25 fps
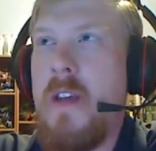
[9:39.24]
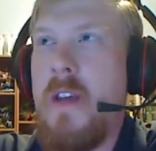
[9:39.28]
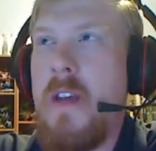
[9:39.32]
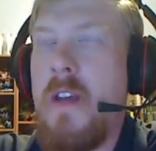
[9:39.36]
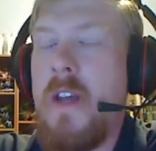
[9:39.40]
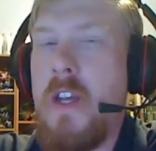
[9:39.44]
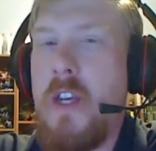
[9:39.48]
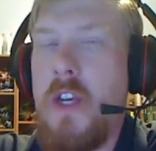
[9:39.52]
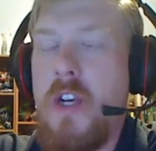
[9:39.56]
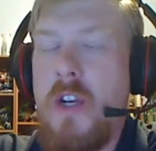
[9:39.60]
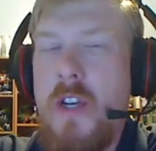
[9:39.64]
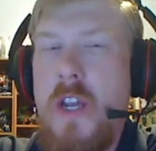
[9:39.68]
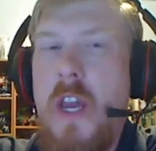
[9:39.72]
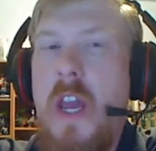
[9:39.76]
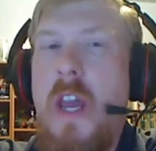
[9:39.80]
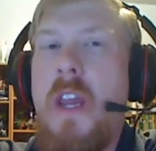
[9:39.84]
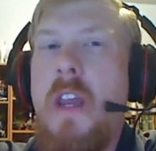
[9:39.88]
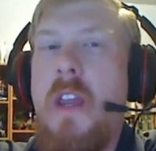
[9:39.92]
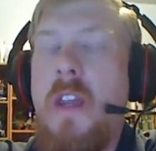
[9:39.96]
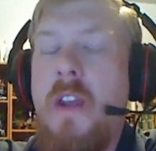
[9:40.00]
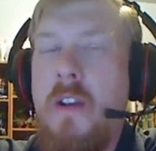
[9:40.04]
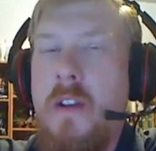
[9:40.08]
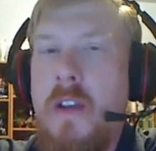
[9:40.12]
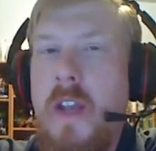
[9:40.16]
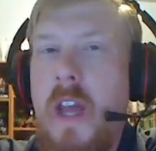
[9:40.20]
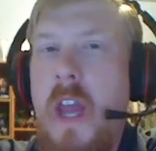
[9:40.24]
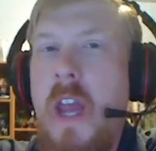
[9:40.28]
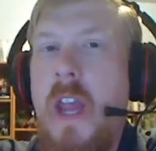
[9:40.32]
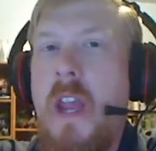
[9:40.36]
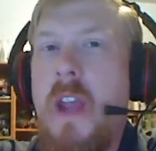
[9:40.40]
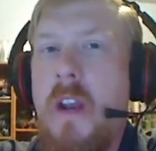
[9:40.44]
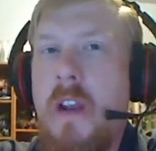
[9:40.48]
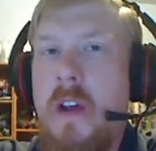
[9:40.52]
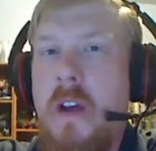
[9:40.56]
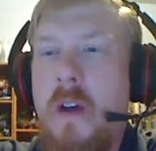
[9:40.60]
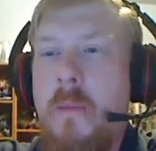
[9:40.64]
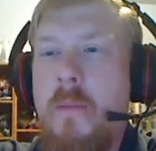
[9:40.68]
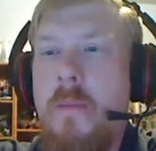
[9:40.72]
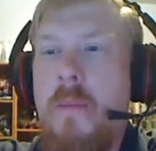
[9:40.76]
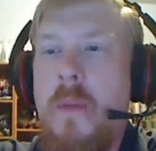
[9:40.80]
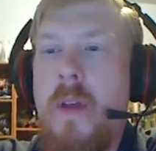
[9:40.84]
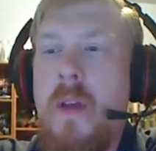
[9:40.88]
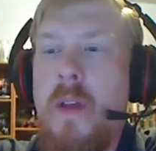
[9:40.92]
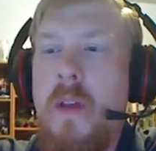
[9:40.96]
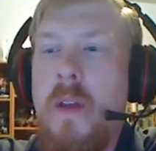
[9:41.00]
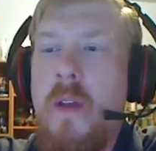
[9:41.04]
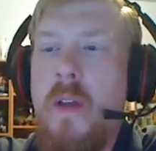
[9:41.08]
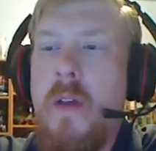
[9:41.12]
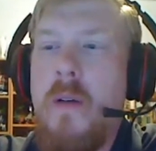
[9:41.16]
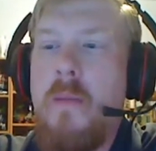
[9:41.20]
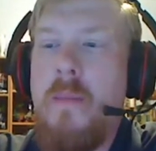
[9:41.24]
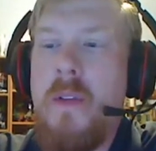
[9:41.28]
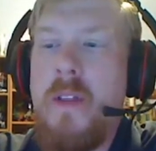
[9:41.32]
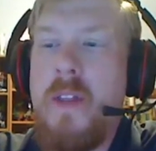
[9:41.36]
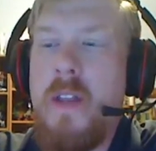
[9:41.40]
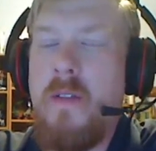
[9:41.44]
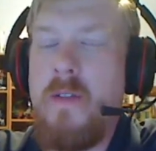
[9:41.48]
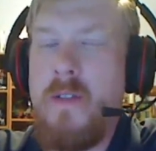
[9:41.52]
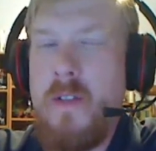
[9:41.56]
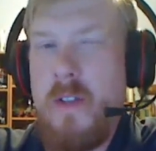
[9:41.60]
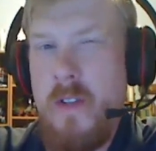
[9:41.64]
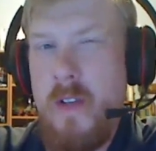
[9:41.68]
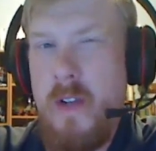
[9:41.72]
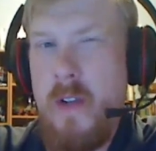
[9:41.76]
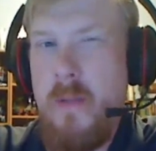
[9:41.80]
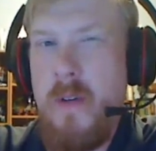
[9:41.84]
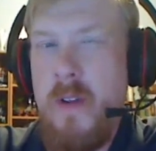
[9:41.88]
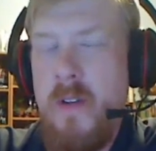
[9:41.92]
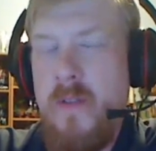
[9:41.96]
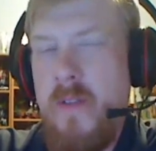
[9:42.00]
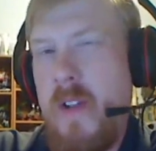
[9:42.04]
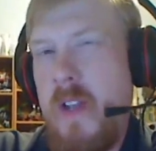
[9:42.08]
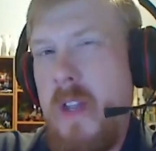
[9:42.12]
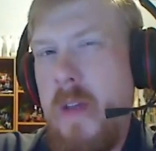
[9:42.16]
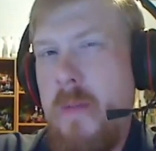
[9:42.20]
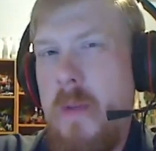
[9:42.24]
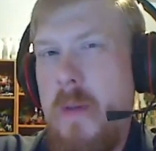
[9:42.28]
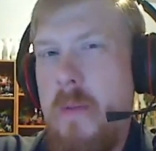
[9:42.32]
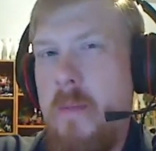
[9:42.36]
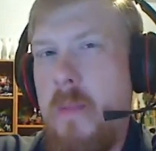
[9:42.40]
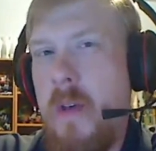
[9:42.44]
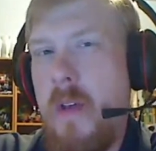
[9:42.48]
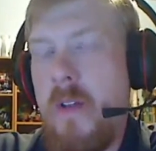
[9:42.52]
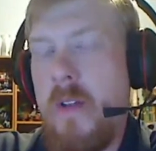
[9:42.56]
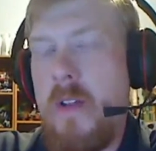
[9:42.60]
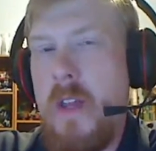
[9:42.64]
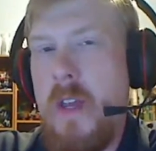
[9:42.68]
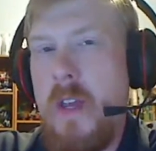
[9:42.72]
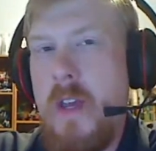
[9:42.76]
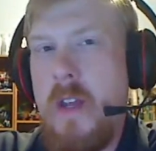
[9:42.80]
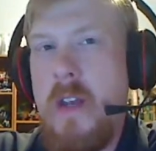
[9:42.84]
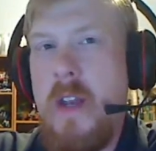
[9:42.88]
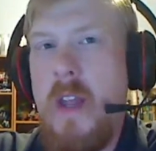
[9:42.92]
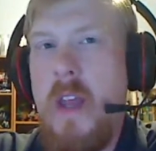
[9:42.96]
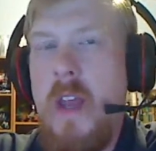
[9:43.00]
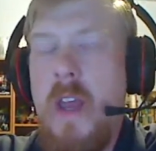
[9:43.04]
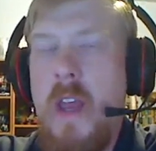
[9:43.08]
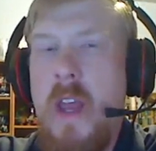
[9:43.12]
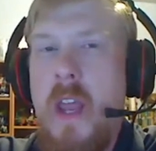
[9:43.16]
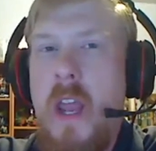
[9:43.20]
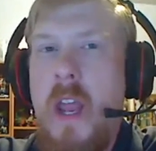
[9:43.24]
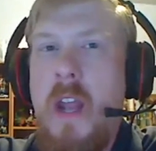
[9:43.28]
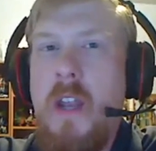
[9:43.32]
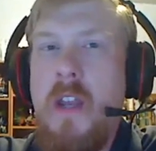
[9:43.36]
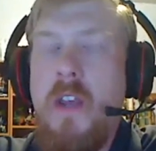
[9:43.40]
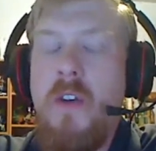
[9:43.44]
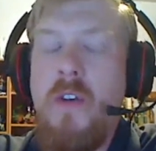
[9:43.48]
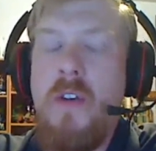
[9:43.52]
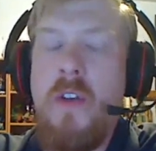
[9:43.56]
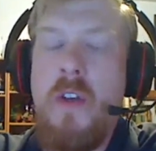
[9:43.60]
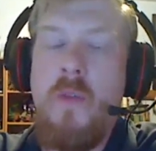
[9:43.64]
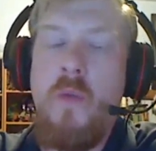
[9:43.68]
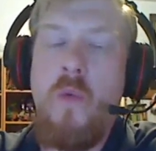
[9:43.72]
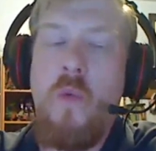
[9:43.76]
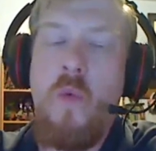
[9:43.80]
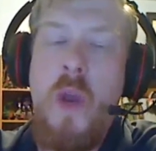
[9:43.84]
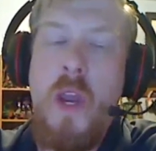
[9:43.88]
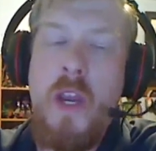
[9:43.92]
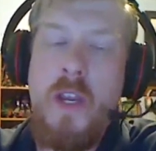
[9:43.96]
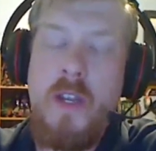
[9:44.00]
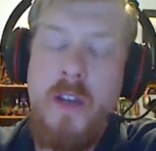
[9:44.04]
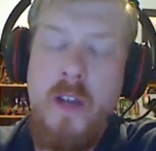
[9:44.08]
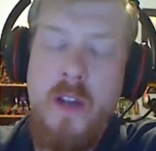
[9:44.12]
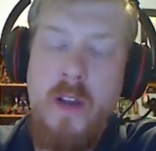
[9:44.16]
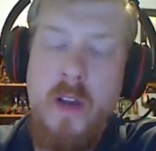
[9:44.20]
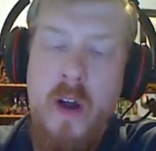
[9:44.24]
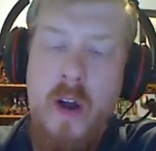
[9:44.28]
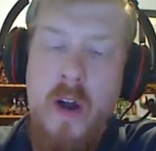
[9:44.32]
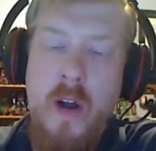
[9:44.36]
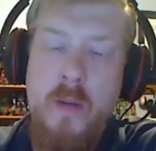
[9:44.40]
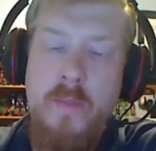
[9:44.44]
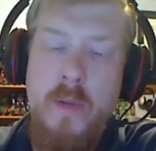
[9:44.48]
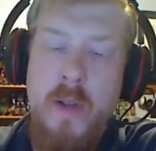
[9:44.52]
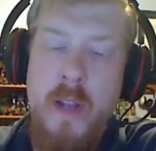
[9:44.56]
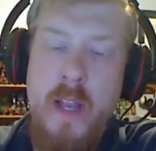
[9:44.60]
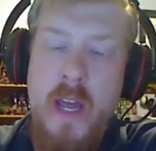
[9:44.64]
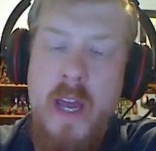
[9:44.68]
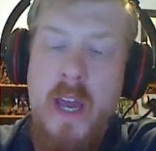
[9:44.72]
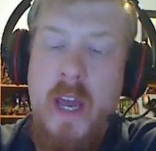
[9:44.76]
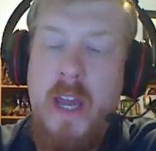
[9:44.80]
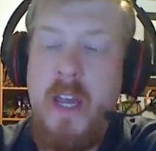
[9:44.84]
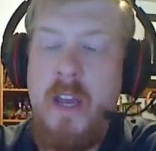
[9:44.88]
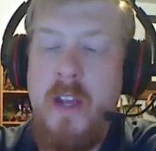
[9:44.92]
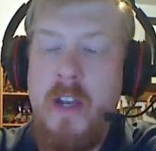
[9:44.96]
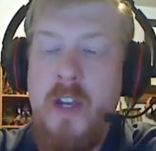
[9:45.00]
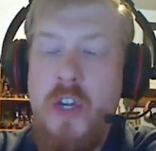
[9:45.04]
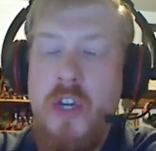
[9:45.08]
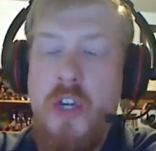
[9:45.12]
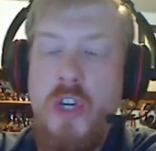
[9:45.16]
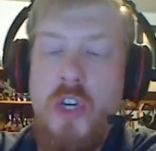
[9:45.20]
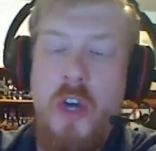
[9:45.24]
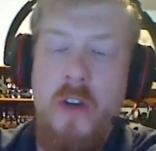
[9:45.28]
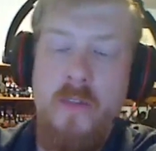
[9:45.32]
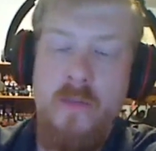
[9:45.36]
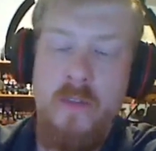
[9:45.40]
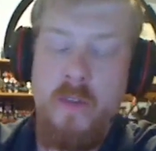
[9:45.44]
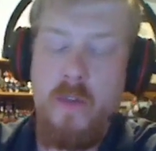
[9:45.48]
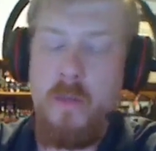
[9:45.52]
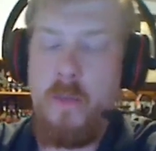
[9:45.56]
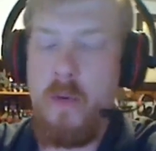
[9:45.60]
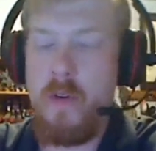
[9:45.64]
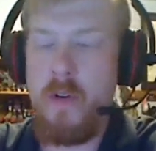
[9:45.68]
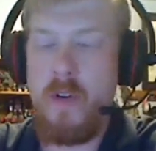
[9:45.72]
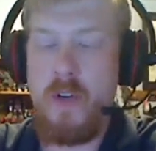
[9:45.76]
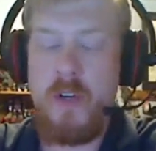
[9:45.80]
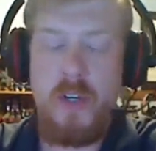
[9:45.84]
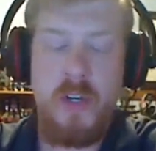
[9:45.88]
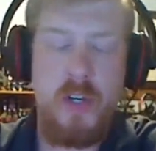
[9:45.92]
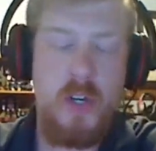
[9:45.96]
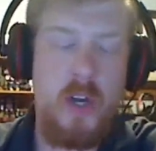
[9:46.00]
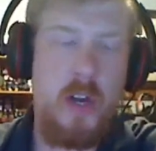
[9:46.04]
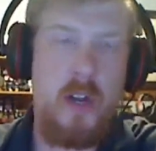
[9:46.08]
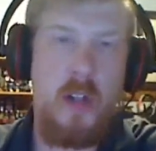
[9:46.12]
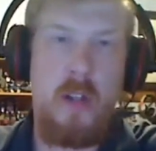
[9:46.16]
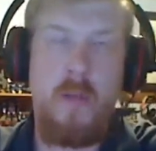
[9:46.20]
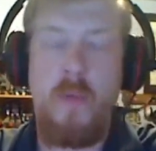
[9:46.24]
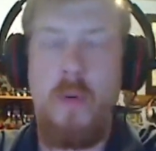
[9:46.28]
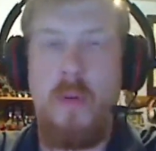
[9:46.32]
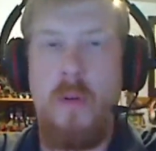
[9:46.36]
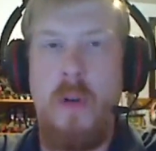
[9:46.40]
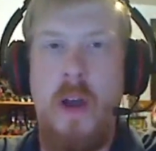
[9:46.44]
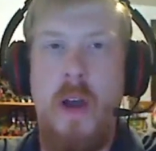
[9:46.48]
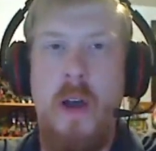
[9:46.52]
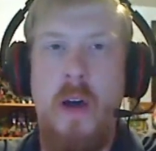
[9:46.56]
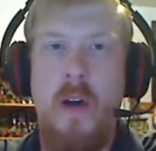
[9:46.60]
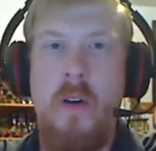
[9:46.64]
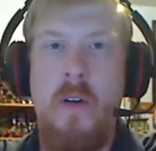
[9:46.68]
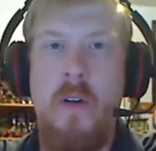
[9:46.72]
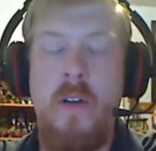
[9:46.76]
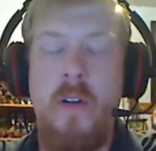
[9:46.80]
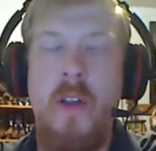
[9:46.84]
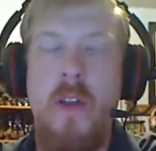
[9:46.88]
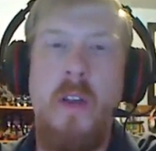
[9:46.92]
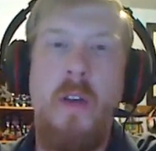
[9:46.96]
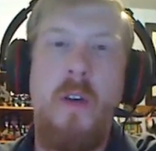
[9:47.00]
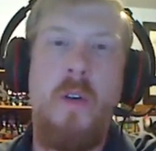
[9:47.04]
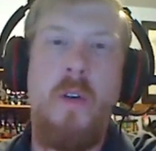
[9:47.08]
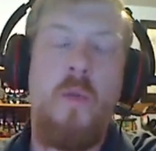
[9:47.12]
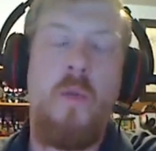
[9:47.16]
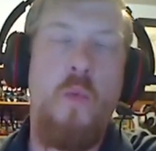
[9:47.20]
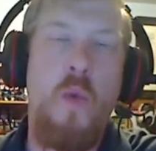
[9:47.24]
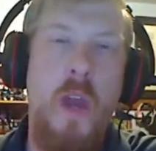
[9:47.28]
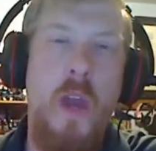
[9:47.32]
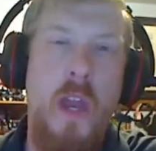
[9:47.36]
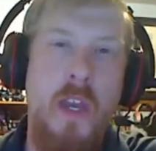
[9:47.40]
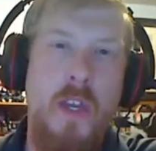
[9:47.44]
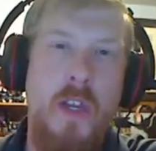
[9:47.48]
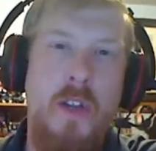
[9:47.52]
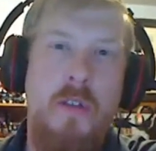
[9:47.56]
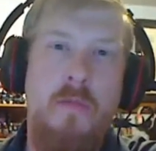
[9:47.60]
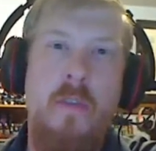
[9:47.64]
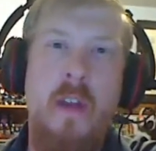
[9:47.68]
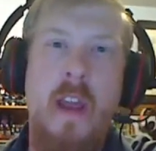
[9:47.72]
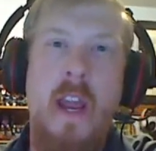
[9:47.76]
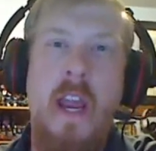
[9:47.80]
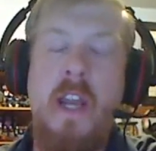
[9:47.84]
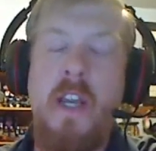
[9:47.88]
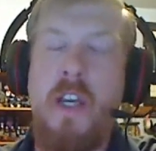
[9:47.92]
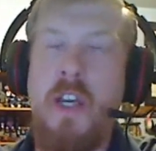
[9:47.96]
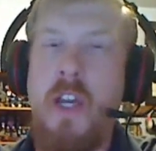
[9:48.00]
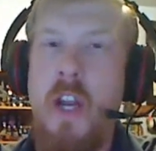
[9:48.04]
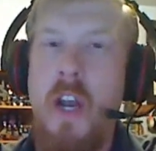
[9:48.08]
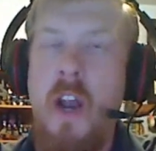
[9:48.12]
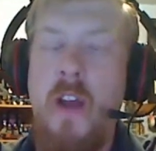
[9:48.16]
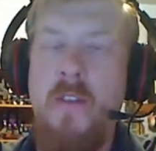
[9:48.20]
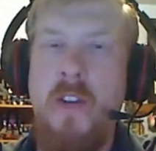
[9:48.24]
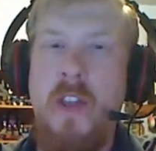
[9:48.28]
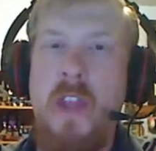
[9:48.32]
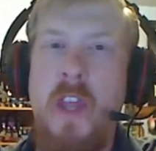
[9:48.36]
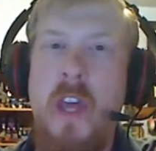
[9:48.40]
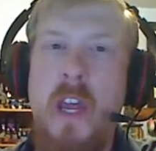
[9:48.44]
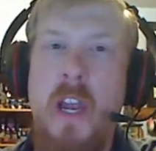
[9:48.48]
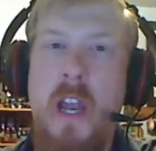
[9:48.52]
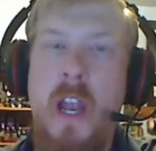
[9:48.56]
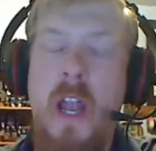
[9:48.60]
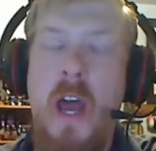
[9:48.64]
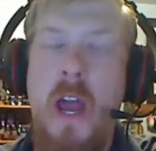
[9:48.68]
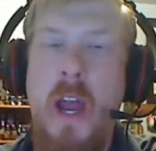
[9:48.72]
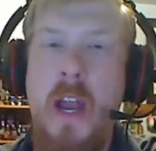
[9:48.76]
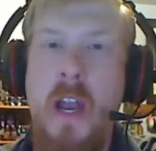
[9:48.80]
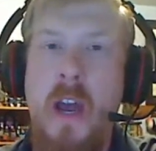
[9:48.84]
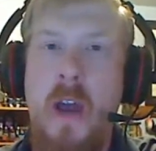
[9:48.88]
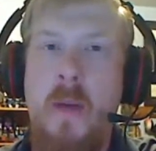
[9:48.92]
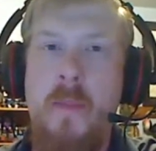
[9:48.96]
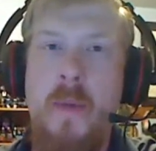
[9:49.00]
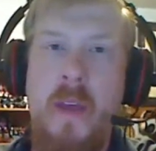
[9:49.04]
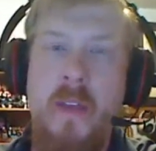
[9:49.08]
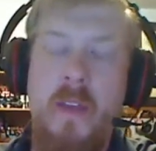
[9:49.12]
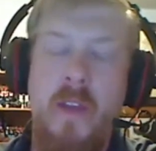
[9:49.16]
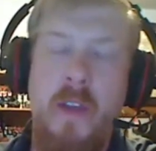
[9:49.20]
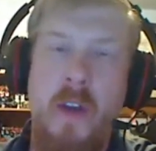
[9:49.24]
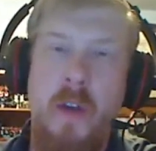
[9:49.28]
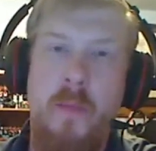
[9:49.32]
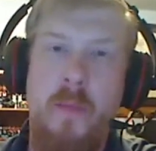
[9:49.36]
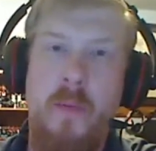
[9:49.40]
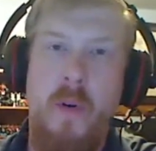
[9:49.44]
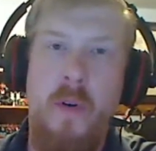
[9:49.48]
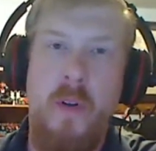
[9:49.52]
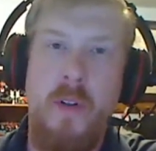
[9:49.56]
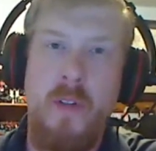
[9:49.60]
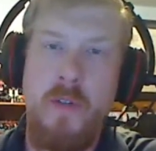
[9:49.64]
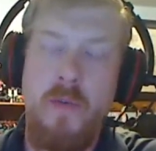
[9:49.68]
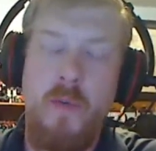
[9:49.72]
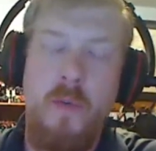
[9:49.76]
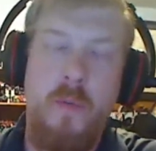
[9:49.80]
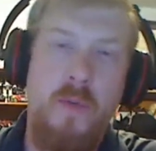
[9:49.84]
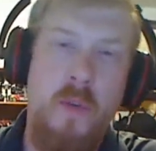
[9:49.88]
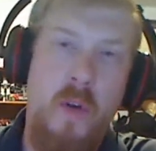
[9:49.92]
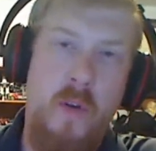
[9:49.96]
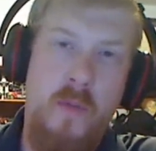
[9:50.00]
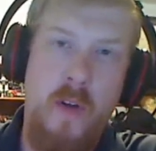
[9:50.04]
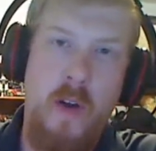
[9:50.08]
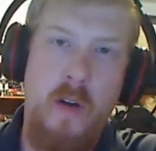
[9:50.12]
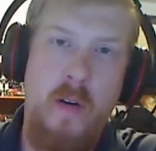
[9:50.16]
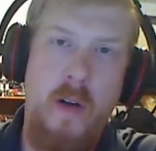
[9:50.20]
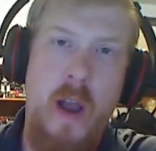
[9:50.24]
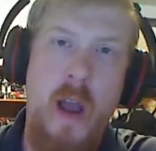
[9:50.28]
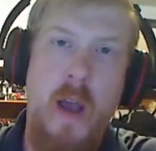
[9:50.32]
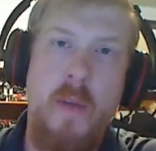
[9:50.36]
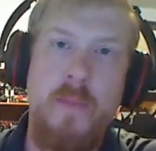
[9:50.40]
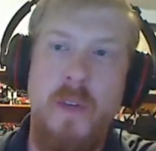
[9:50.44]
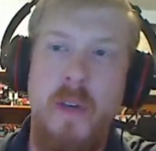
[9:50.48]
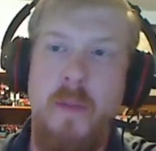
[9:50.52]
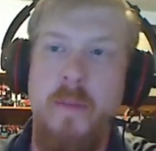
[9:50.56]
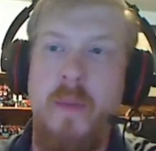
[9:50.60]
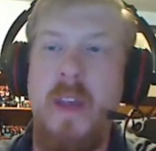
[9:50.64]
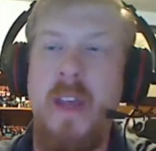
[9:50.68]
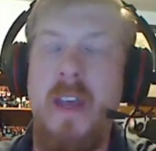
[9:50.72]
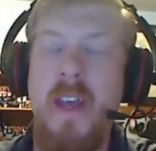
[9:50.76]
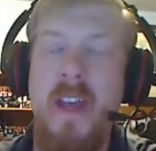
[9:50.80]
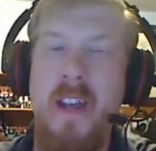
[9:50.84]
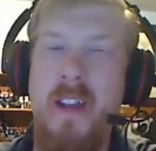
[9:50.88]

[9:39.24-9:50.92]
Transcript: because you're taking them, but there was a little bit of a limit built in, and you didn't waste a card play and shuttle them around, waste range, get everything lined up, and then your opponent swoops over and grabs them.